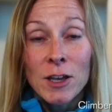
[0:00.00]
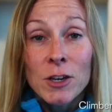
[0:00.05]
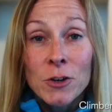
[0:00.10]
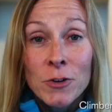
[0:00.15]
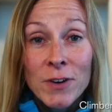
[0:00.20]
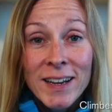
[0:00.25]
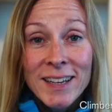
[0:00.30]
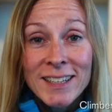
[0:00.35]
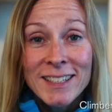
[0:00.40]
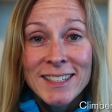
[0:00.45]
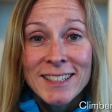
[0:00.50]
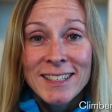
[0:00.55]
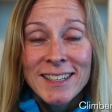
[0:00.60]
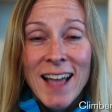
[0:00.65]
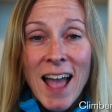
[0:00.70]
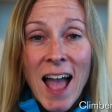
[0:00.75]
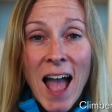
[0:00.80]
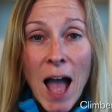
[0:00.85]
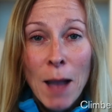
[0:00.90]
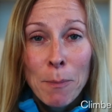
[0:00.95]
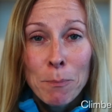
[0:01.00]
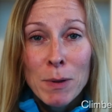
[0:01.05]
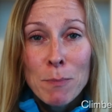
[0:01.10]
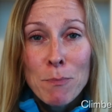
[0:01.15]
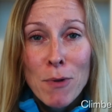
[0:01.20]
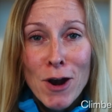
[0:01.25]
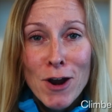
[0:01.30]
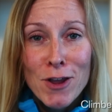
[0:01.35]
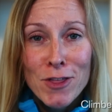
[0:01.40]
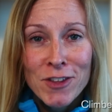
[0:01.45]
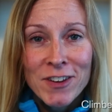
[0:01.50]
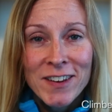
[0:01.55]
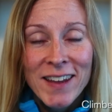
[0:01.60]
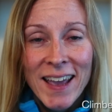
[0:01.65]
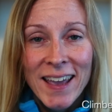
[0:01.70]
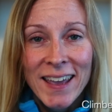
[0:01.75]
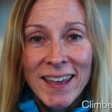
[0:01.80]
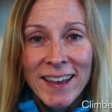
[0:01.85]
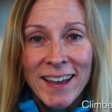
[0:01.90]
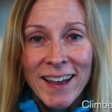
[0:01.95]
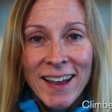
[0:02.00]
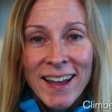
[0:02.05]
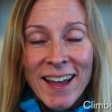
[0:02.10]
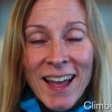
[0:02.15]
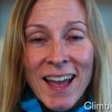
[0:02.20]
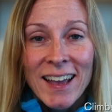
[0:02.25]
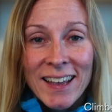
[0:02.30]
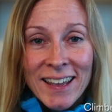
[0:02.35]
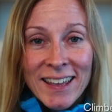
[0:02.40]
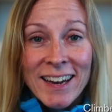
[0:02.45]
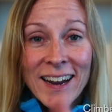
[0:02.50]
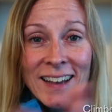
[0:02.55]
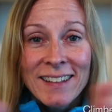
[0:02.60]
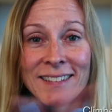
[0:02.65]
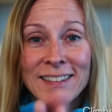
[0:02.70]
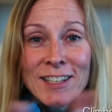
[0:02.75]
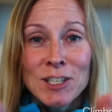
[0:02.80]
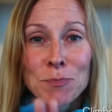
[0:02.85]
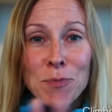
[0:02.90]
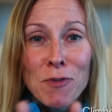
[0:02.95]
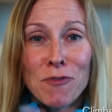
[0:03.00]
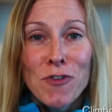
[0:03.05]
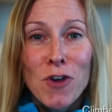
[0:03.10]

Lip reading: Chris, happy birthday. Grattis på